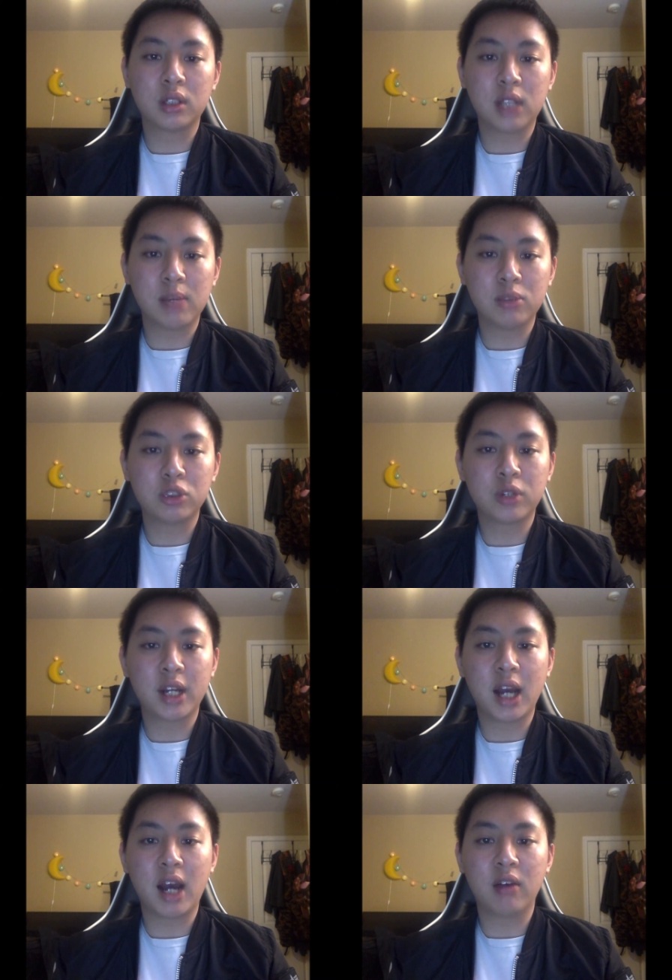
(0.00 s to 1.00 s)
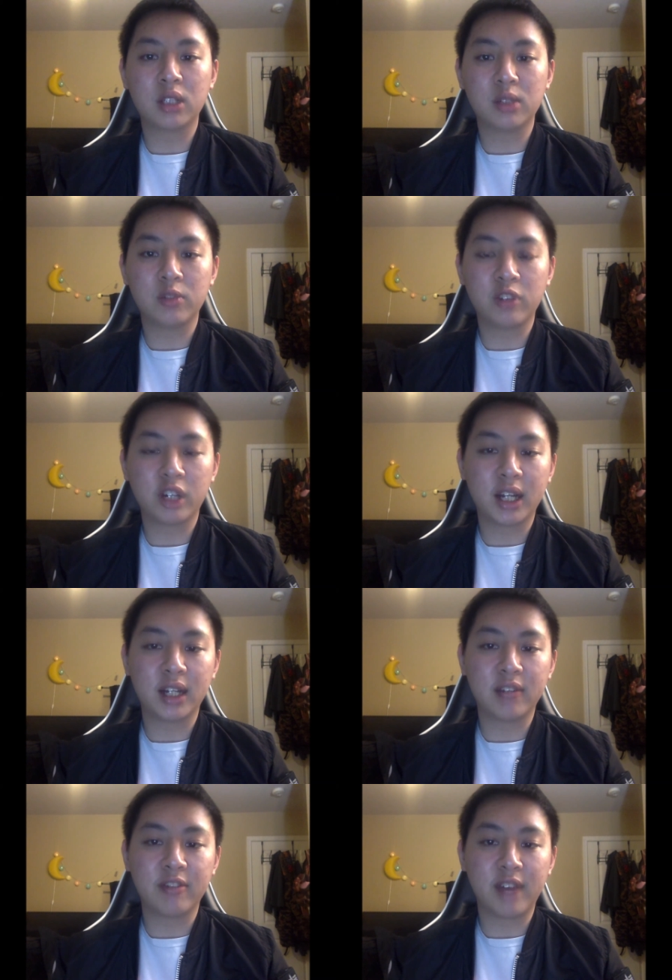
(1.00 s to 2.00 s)
demonstrate how teamwork can
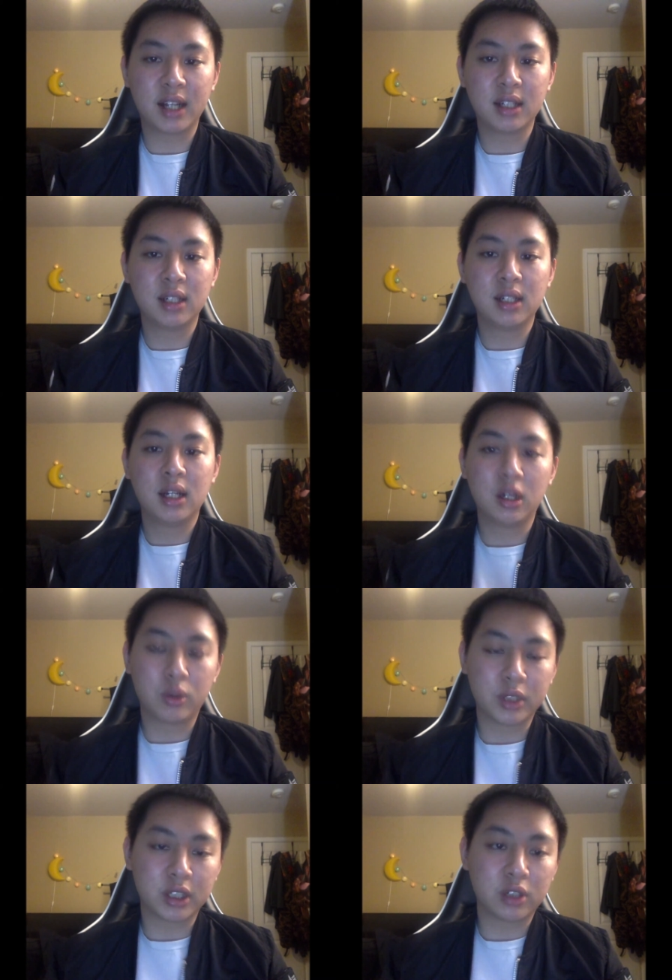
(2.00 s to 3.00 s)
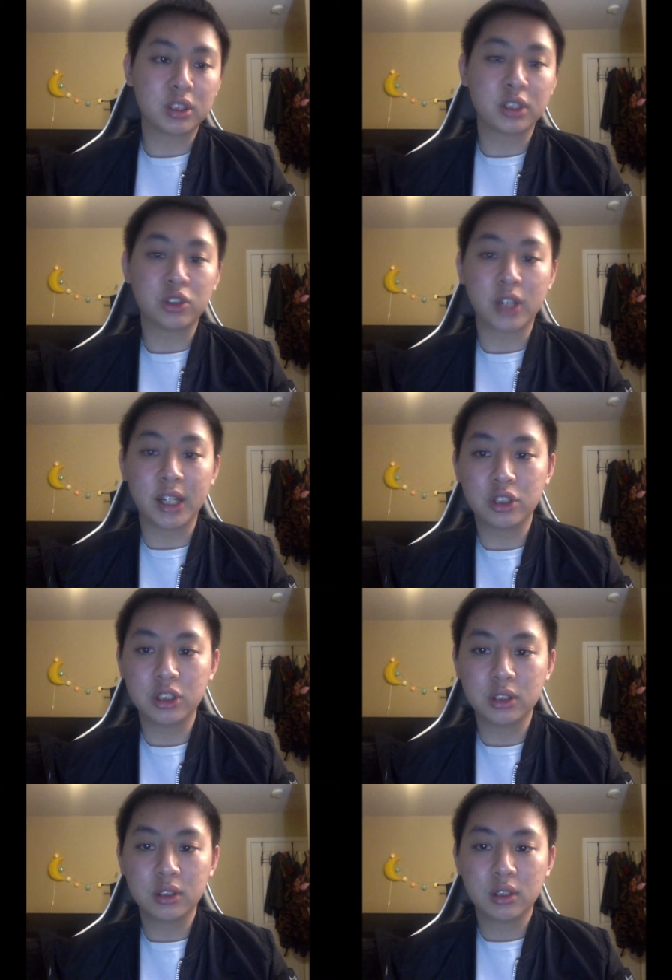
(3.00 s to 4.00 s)
affect a critical situation,